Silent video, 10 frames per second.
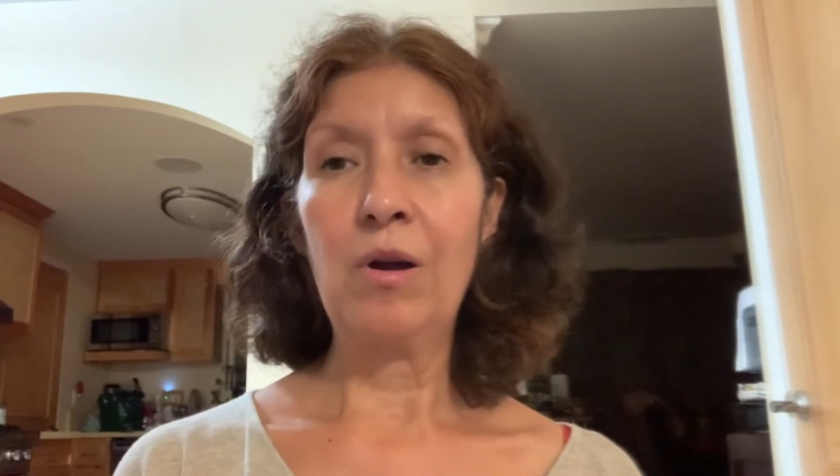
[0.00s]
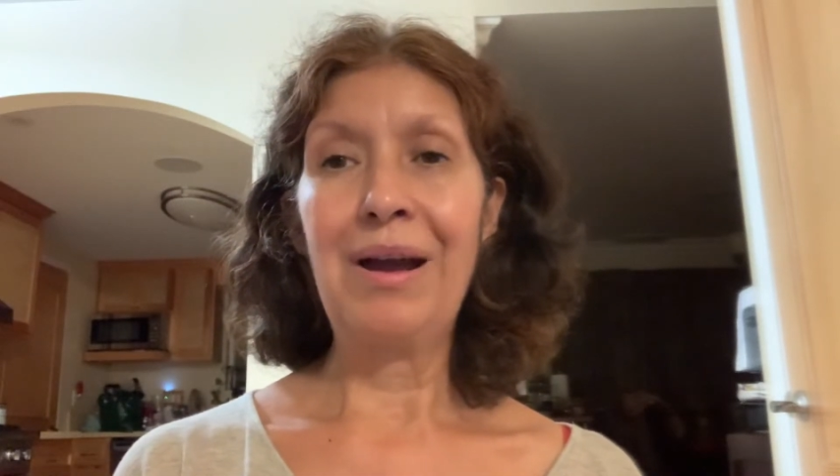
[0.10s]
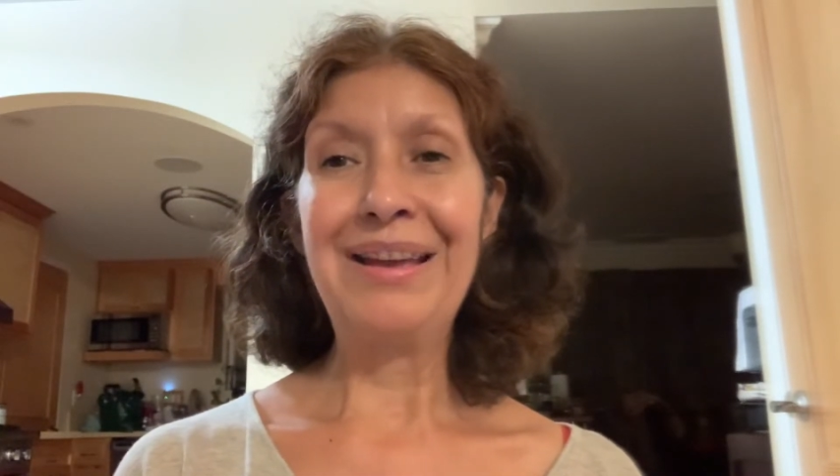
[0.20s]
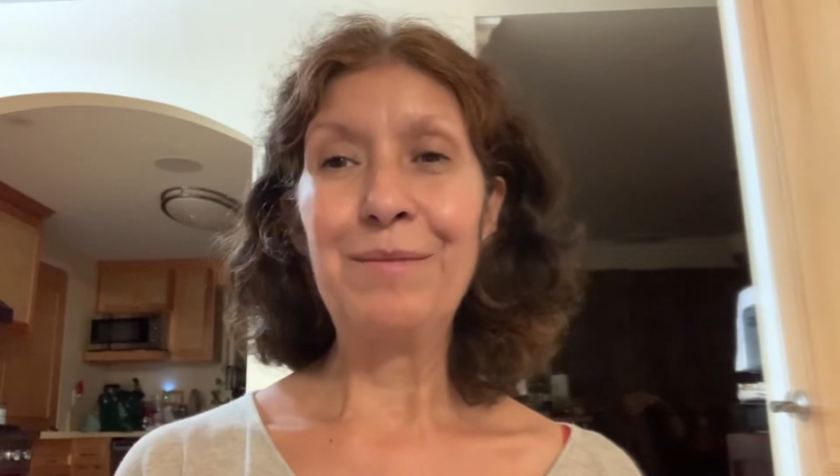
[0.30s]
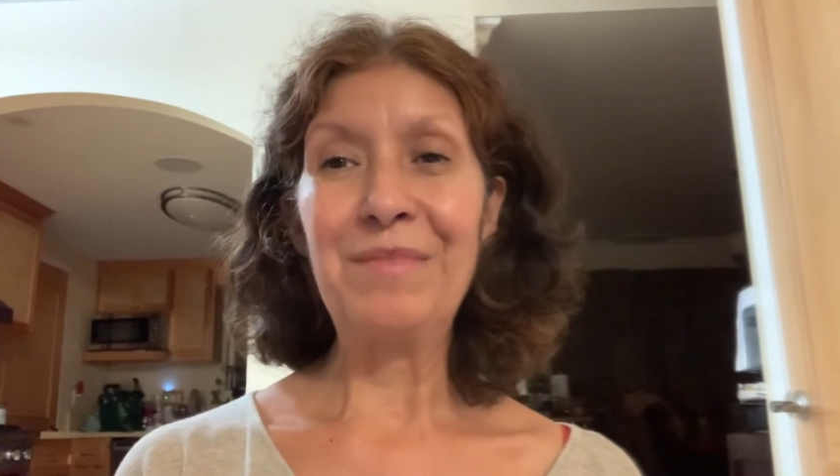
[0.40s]

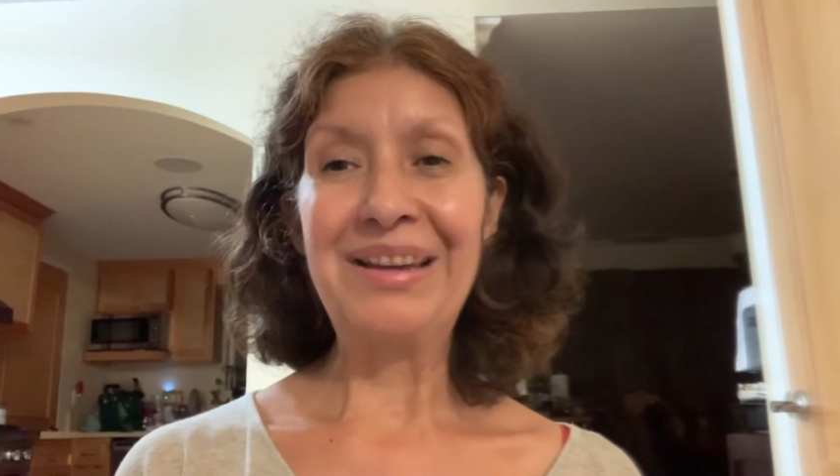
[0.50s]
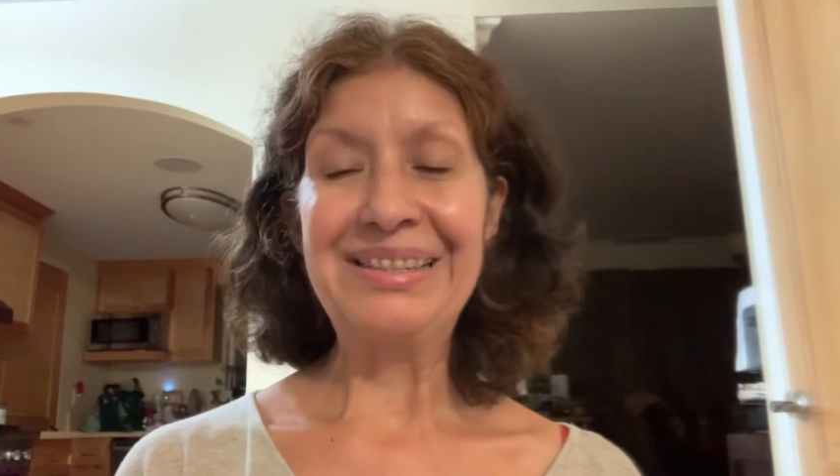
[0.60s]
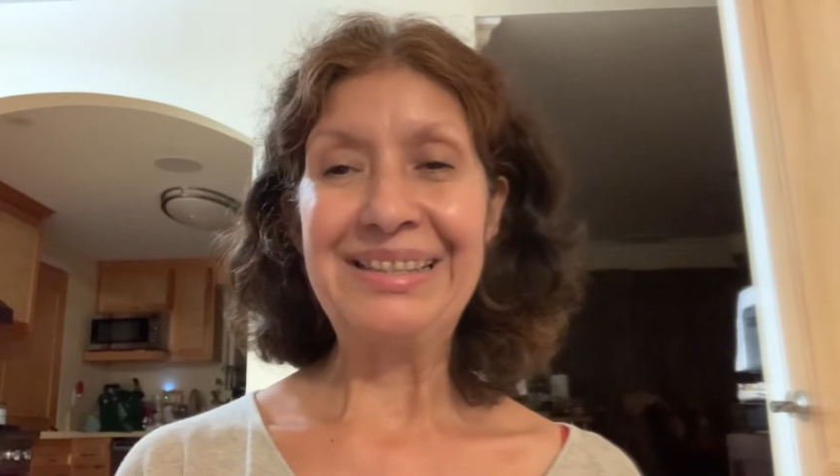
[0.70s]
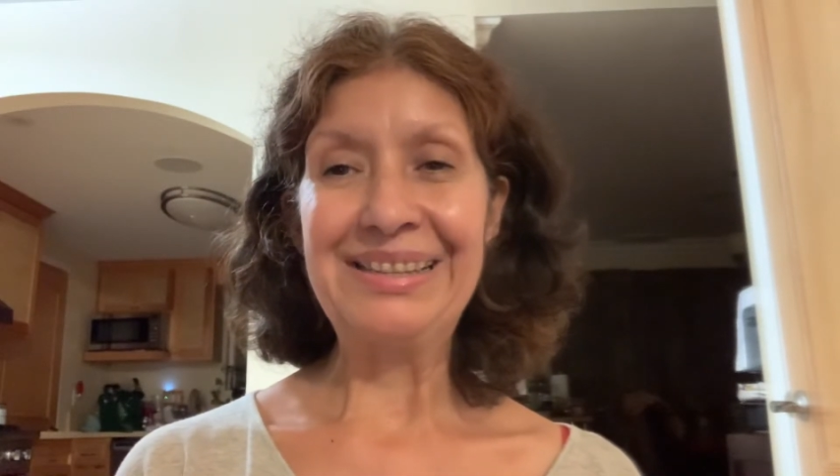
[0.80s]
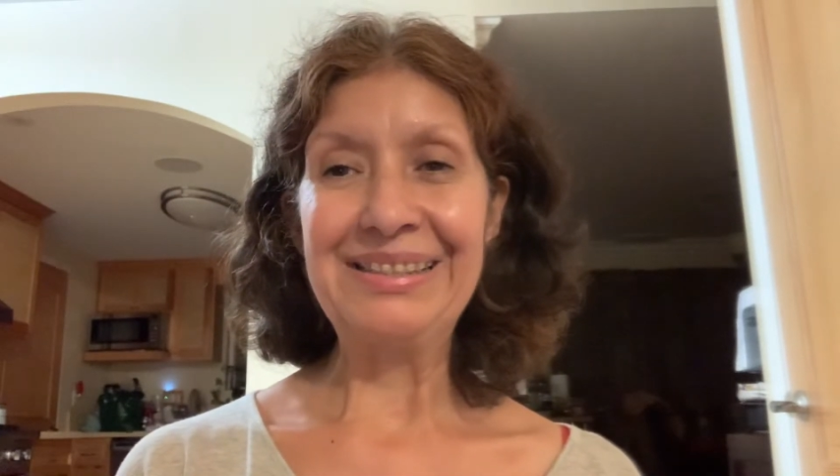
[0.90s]
I am not a
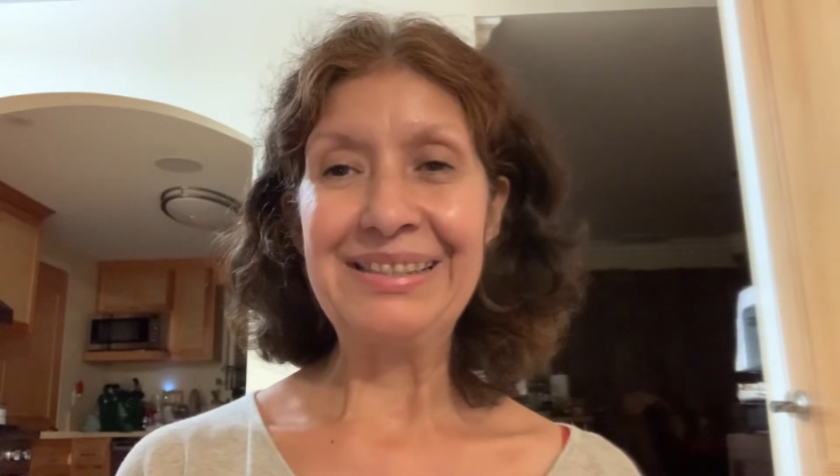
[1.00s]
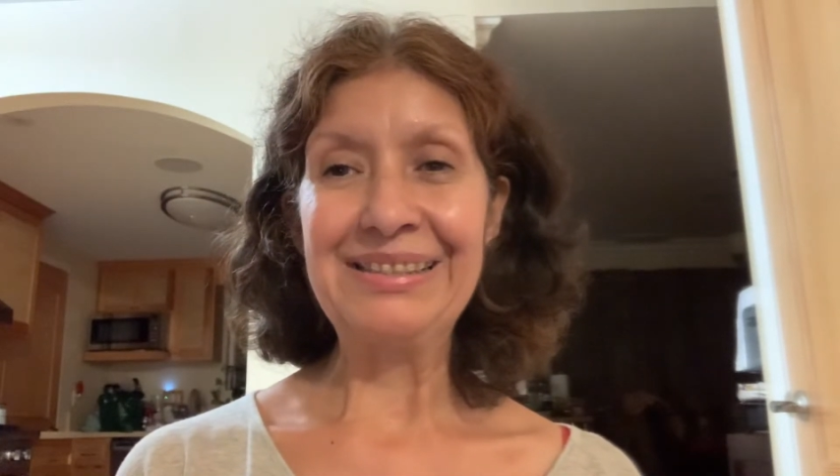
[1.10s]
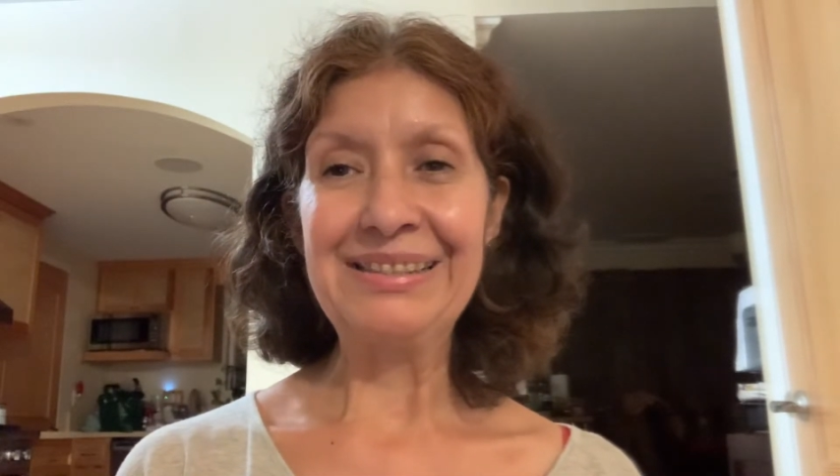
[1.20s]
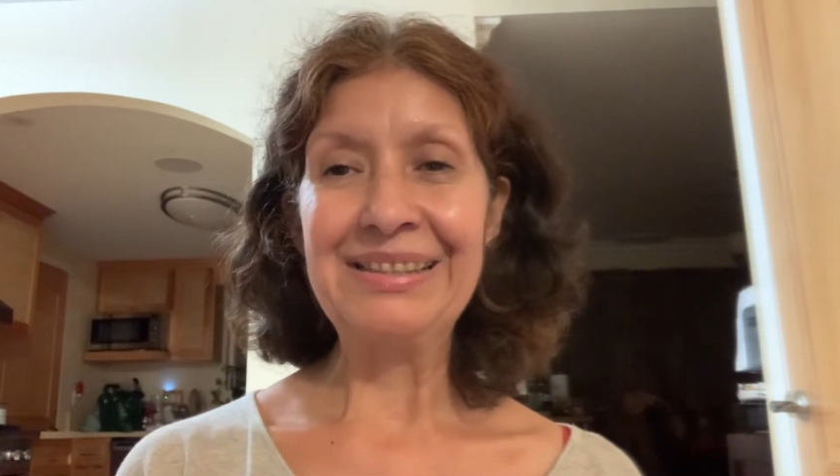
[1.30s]
dentist.